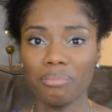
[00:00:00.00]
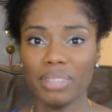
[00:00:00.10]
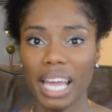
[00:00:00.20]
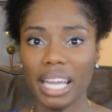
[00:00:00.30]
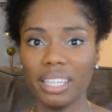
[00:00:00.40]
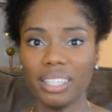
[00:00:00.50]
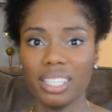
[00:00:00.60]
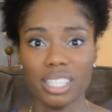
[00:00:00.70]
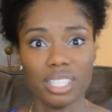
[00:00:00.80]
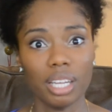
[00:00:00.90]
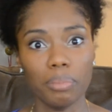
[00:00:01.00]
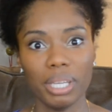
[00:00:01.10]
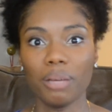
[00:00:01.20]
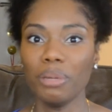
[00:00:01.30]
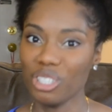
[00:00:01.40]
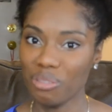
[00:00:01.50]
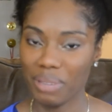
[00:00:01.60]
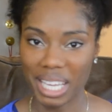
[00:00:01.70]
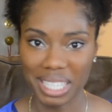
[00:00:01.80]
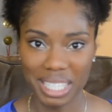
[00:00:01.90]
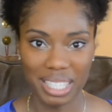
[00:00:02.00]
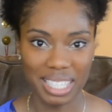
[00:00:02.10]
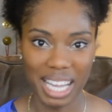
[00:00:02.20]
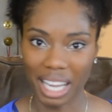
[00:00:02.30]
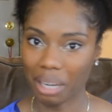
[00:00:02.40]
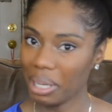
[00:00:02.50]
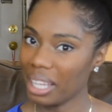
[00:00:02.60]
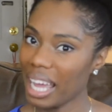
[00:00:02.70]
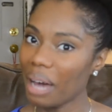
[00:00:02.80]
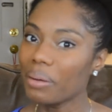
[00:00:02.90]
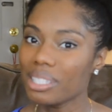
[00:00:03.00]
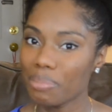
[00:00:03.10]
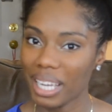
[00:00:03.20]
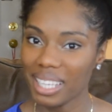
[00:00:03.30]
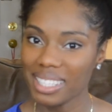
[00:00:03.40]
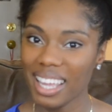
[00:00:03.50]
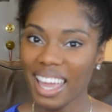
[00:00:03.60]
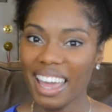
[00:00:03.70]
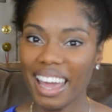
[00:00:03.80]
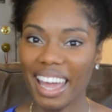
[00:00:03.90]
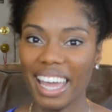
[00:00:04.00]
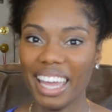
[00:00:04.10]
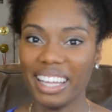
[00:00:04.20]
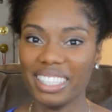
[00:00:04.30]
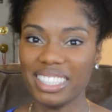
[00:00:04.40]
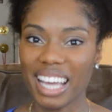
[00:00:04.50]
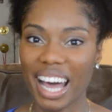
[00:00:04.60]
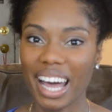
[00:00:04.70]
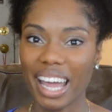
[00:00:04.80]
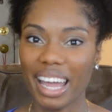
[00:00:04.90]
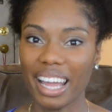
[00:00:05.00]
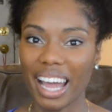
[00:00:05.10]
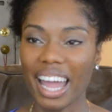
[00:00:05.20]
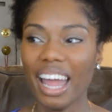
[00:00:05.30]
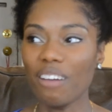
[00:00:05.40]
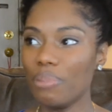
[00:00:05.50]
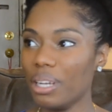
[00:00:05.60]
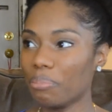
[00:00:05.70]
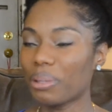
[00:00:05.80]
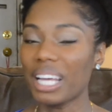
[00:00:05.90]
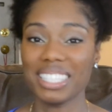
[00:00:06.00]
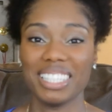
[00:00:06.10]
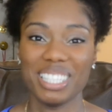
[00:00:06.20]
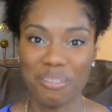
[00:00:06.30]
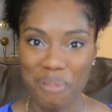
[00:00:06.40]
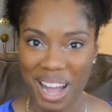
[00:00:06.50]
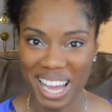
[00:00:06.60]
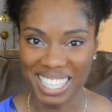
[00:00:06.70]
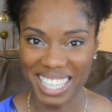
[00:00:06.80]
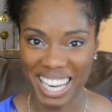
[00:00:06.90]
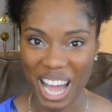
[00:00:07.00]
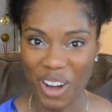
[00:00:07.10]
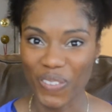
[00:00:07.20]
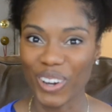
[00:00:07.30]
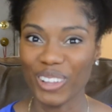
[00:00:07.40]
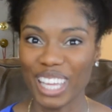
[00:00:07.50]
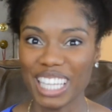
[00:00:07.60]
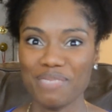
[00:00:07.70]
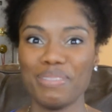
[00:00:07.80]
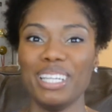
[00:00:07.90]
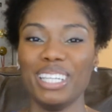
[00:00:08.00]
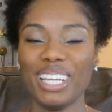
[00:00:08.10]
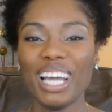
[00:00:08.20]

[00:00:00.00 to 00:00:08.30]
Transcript: that this is going to be commission based. It's not going to be allowance based. And I have been pleasantly surprised at how well that's been